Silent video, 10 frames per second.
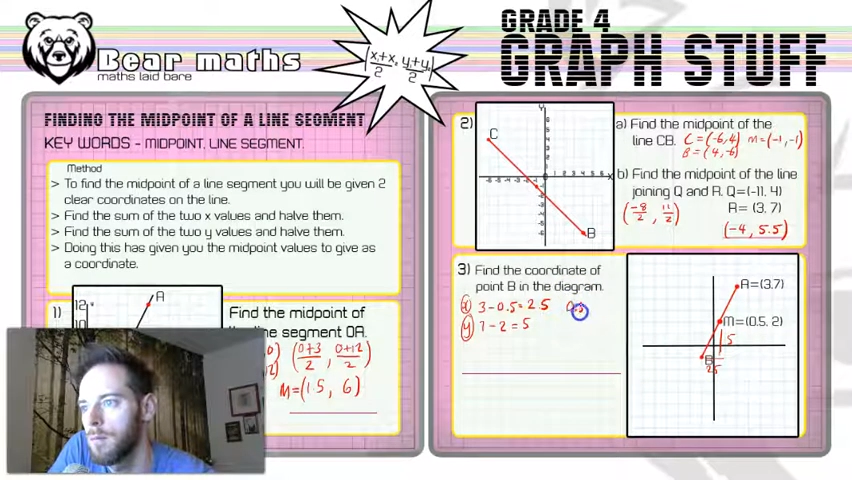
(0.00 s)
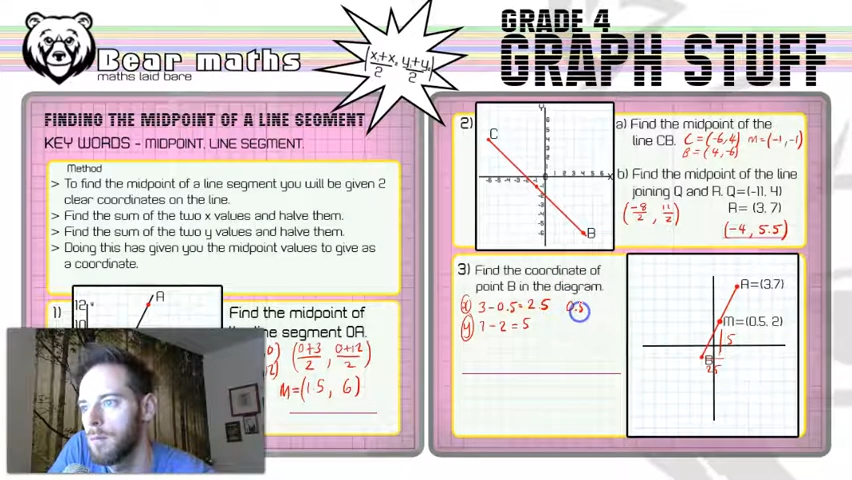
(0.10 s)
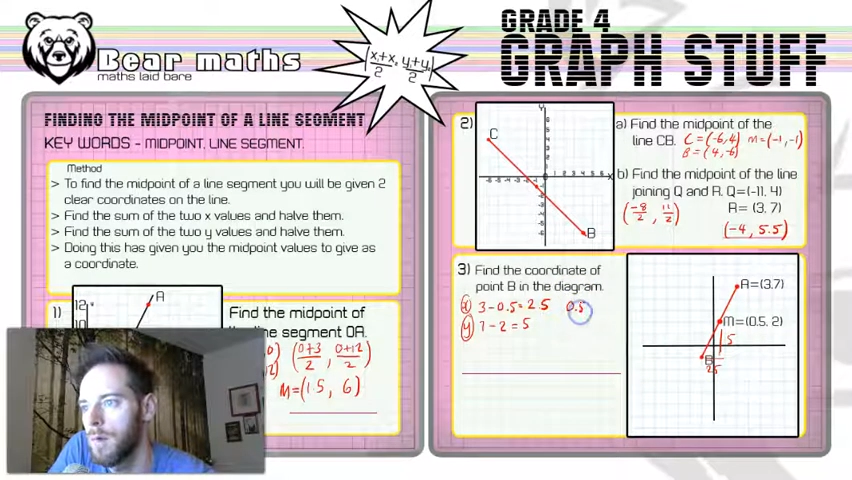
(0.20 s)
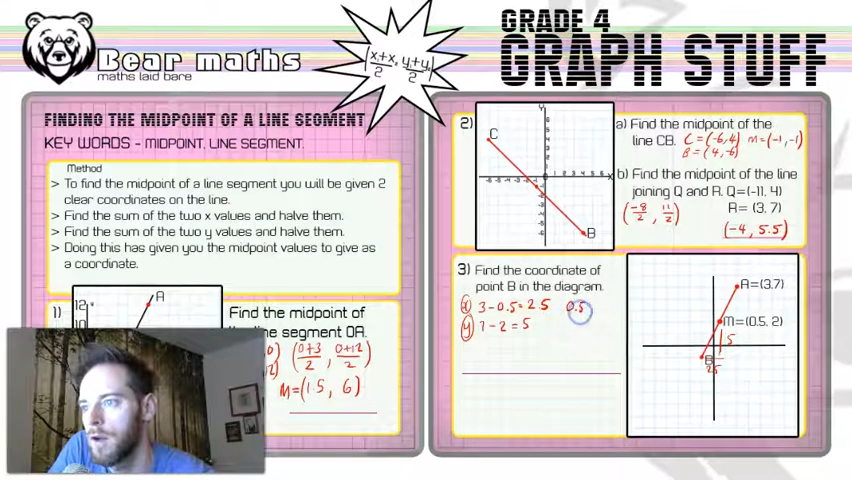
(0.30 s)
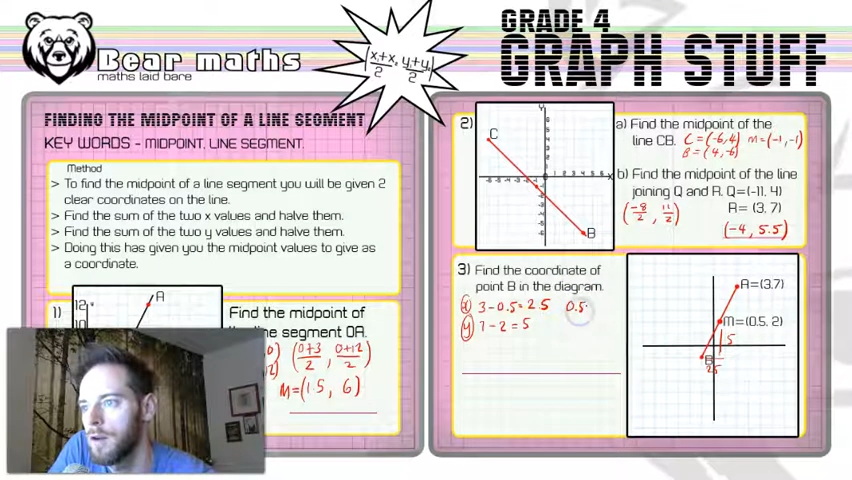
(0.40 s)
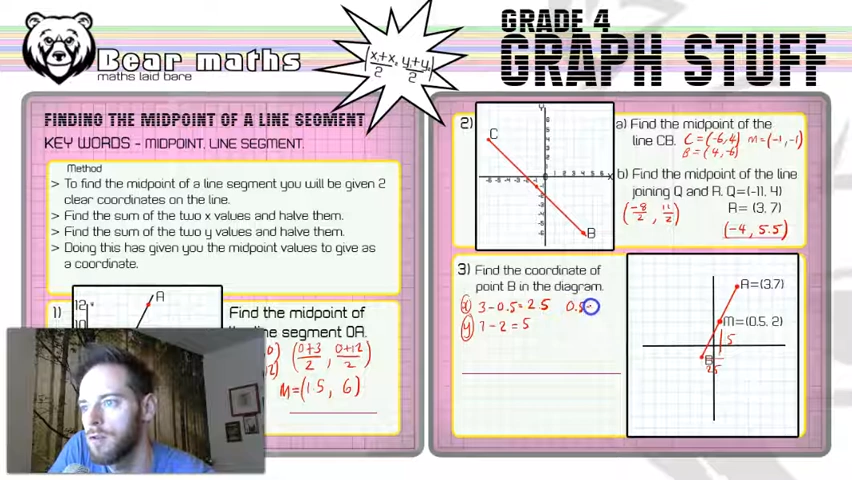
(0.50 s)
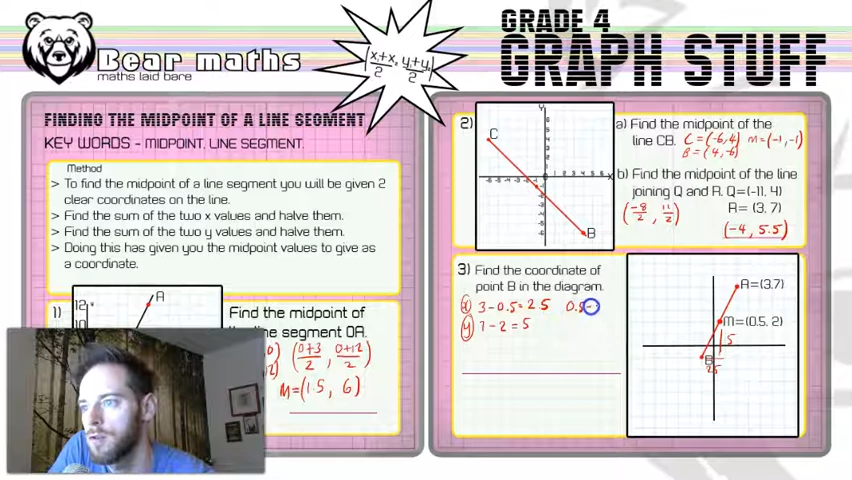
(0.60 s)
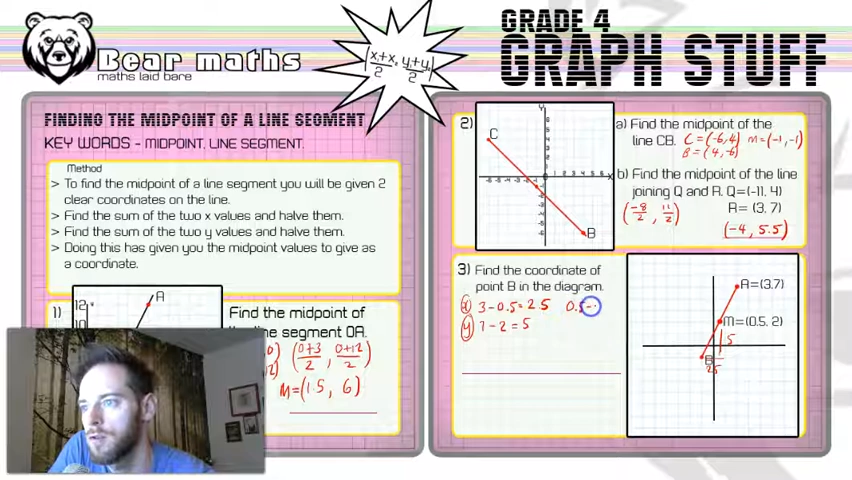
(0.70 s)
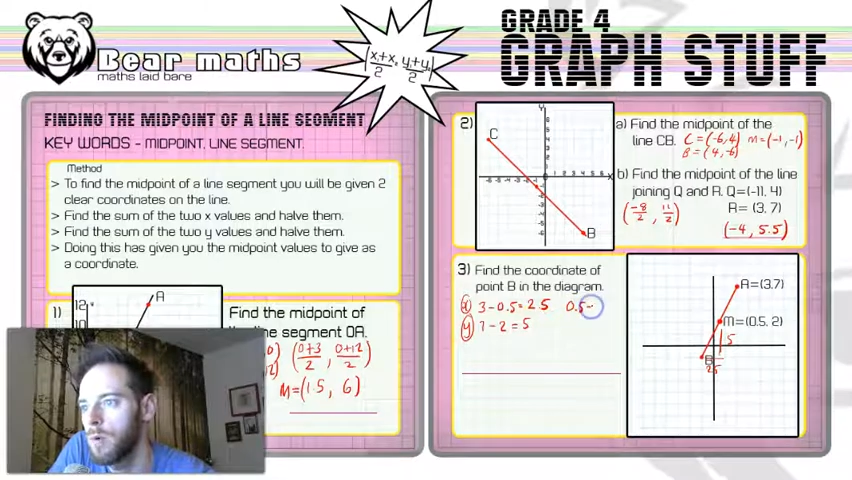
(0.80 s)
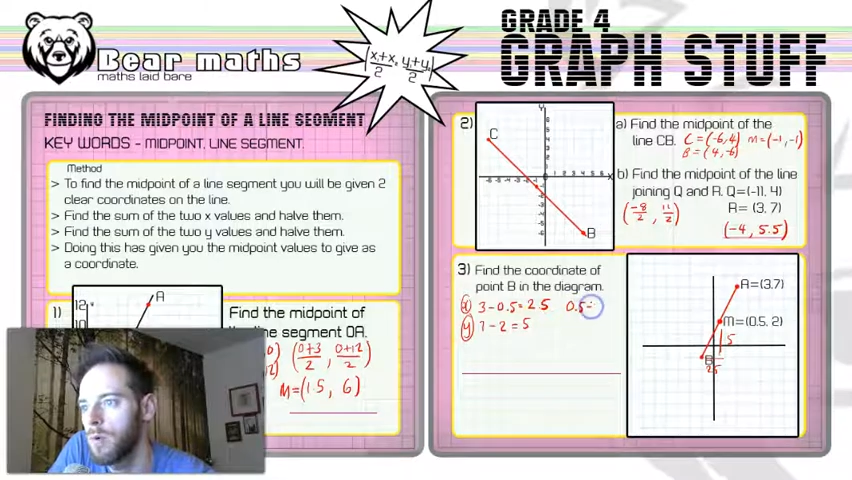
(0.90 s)
minus
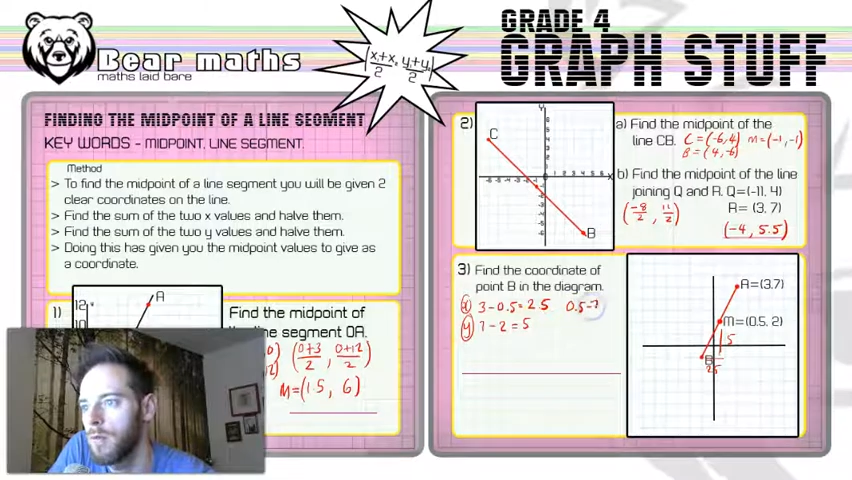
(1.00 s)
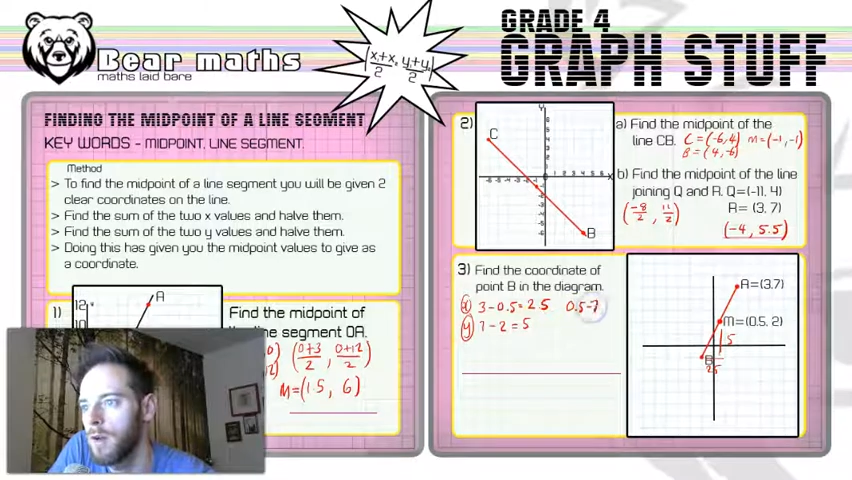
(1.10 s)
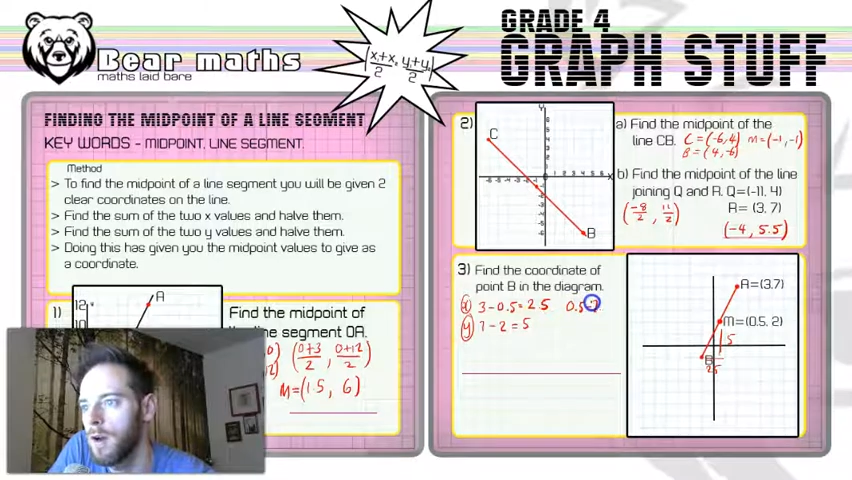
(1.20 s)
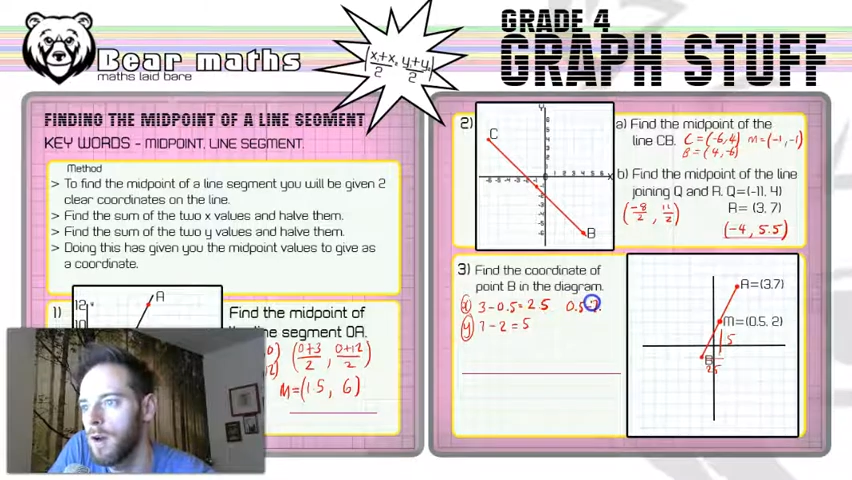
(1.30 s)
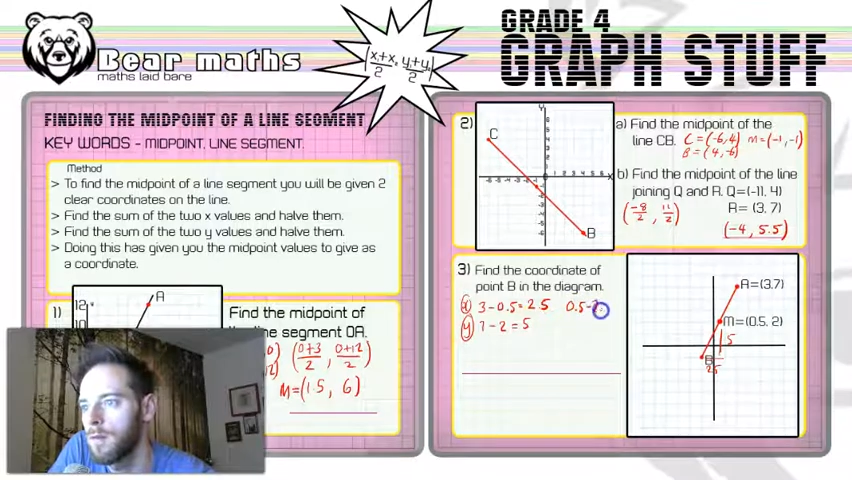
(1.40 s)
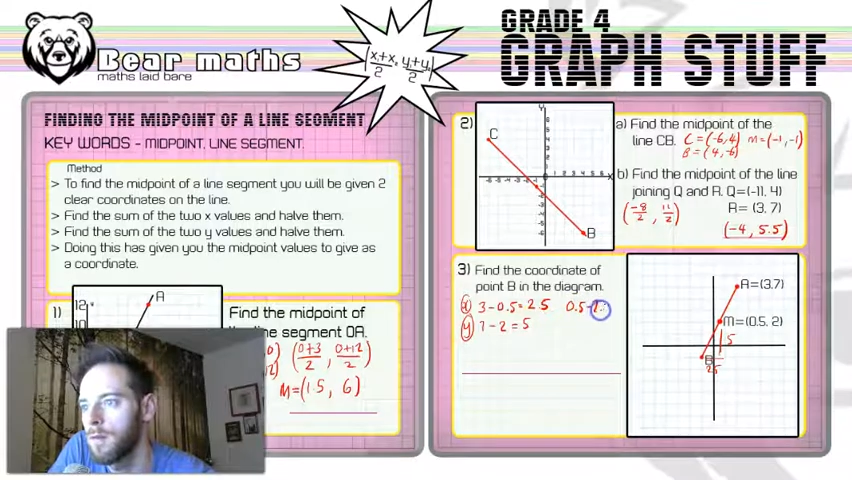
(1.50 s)
2.5